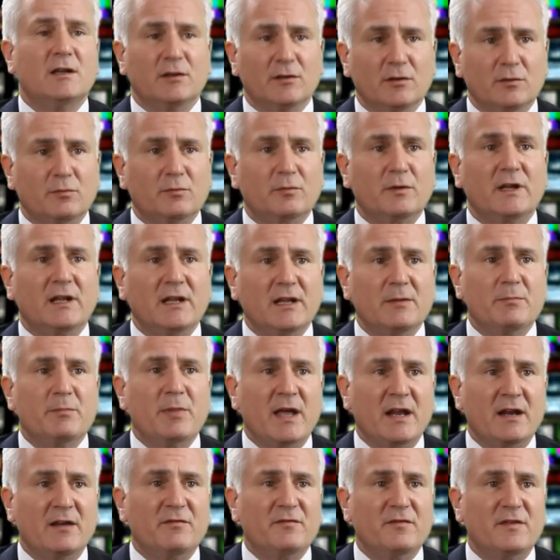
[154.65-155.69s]
you really
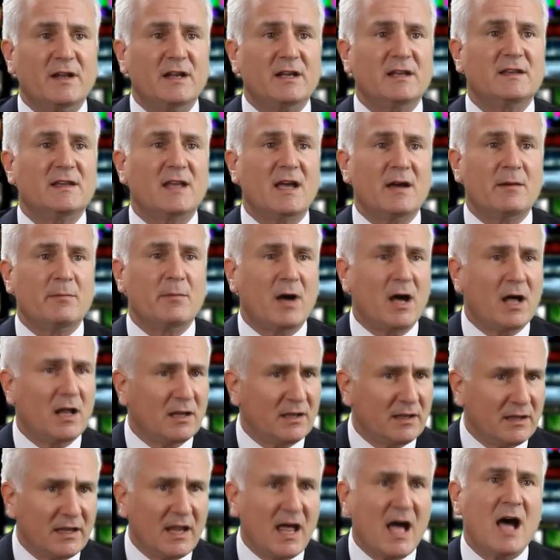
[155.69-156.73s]
benefited them a
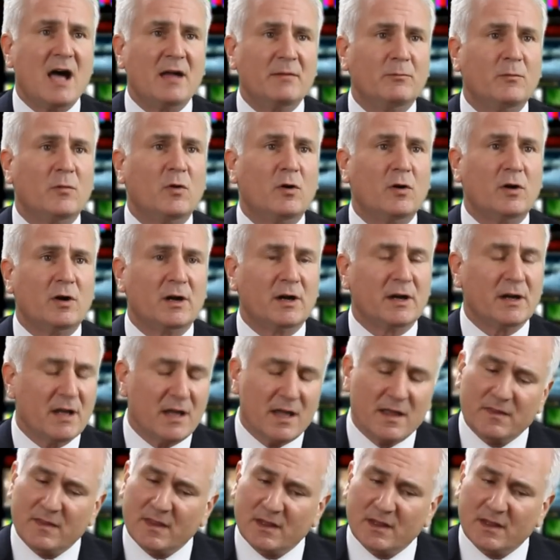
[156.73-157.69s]
lot more